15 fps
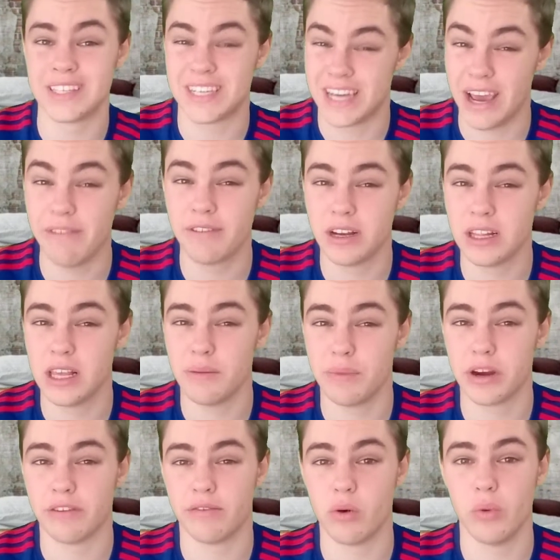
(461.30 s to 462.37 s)
definitely a
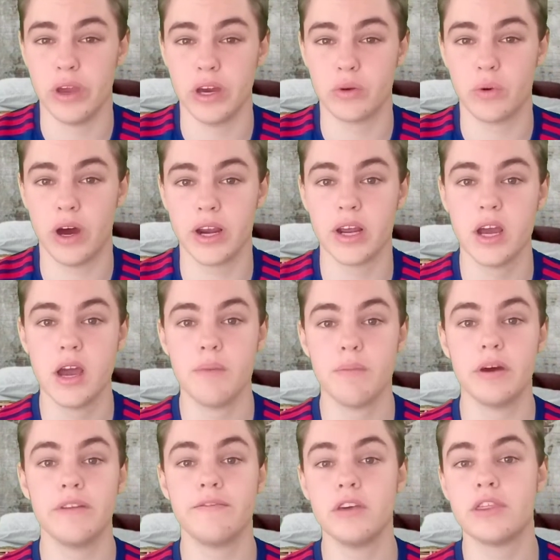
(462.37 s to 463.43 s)
bit of a weird one.
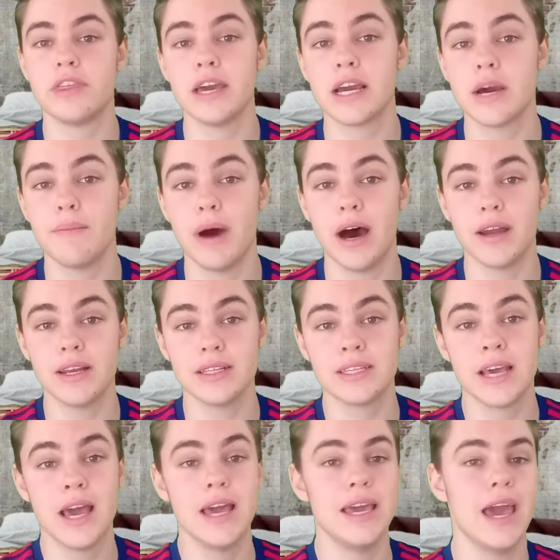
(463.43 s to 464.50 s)
But if you think about it,
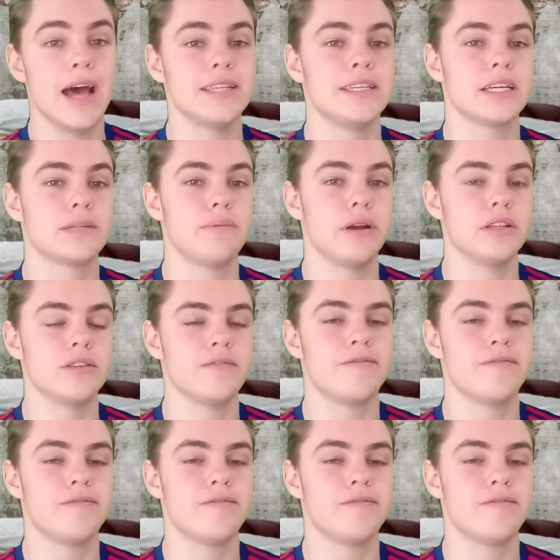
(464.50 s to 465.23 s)
he has experience of